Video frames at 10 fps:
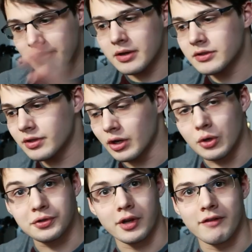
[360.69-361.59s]
Then there's the
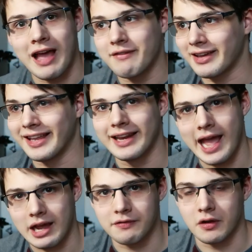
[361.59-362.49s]
notion of having a
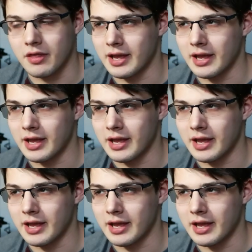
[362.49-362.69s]
knack for